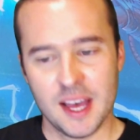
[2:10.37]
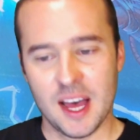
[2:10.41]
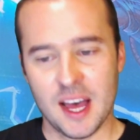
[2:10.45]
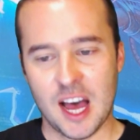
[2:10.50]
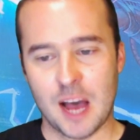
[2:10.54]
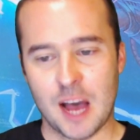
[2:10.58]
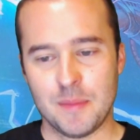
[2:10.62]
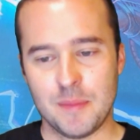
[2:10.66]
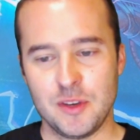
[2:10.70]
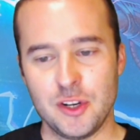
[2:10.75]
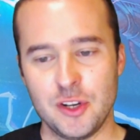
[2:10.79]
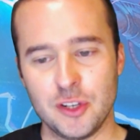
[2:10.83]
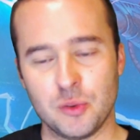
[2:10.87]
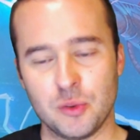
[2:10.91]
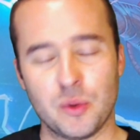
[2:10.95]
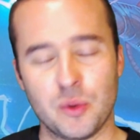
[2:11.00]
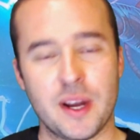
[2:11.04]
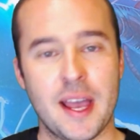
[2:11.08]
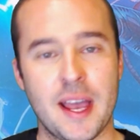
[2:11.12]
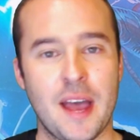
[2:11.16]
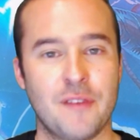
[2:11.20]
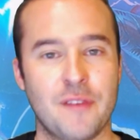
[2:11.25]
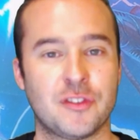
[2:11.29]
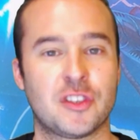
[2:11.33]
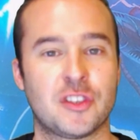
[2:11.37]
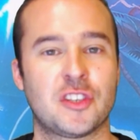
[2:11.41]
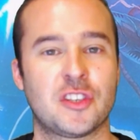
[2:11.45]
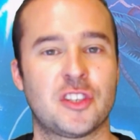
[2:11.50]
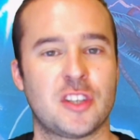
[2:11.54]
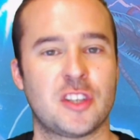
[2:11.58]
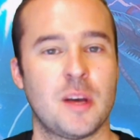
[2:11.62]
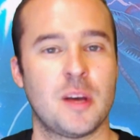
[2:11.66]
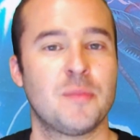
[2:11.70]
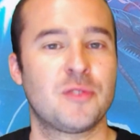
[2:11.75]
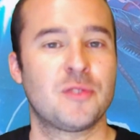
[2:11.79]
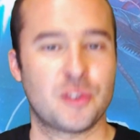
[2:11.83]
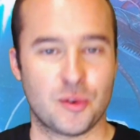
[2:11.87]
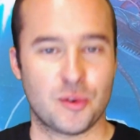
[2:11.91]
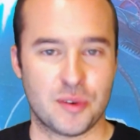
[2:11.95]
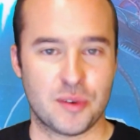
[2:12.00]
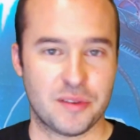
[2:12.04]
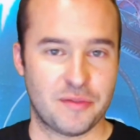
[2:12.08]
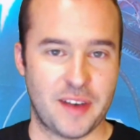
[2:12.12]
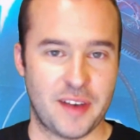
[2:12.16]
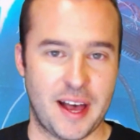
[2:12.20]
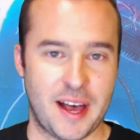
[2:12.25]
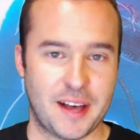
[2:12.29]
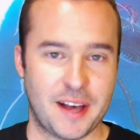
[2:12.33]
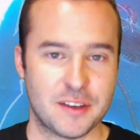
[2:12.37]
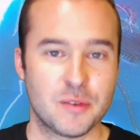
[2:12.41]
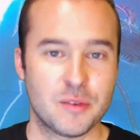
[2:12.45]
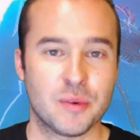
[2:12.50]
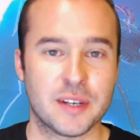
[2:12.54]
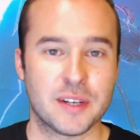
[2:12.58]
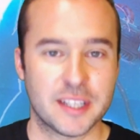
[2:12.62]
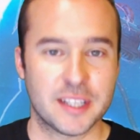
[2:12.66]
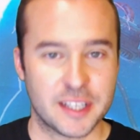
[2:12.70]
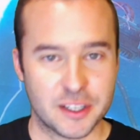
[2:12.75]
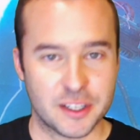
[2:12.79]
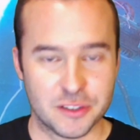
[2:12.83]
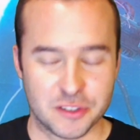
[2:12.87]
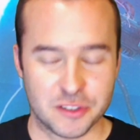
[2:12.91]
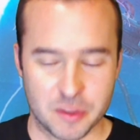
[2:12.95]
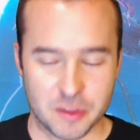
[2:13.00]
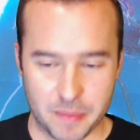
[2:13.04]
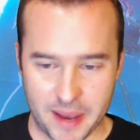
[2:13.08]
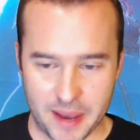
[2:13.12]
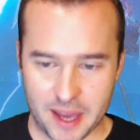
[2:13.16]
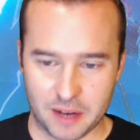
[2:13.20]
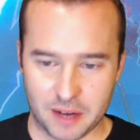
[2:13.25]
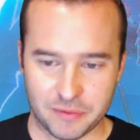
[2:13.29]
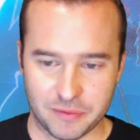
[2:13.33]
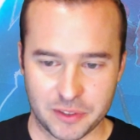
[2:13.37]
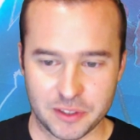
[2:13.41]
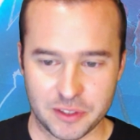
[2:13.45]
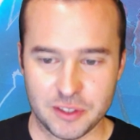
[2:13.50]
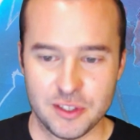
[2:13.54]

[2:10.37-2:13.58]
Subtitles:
You just want to have some sort of value when it enters the battlefield.